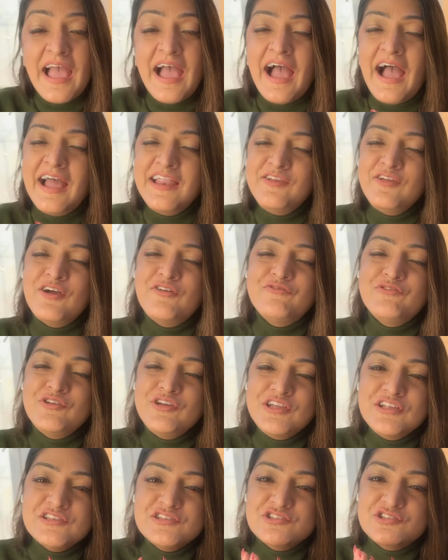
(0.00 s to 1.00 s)
and you have to
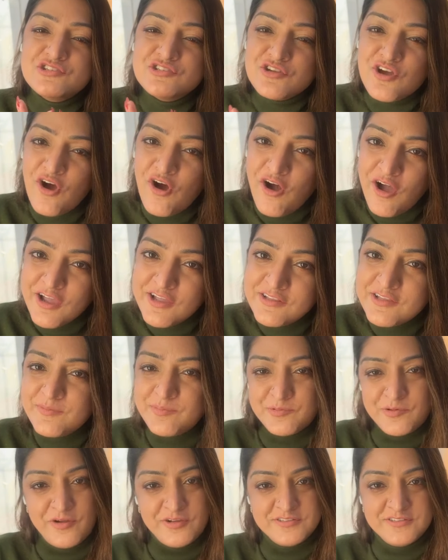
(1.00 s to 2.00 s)
enjoy the
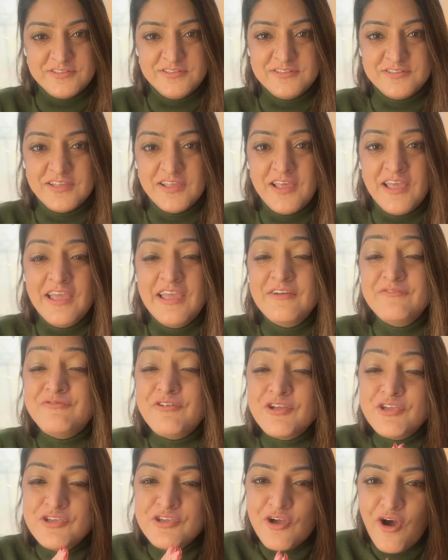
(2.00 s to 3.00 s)
process for
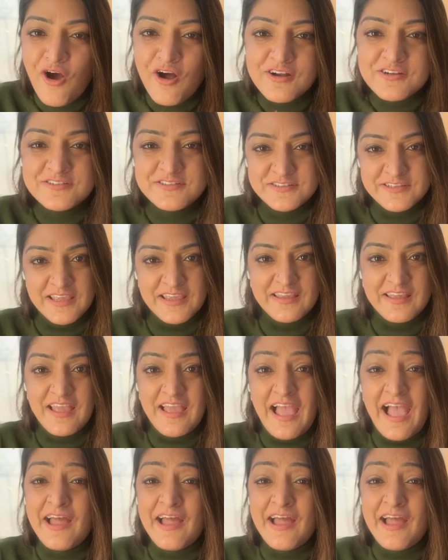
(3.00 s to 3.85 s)
your sake.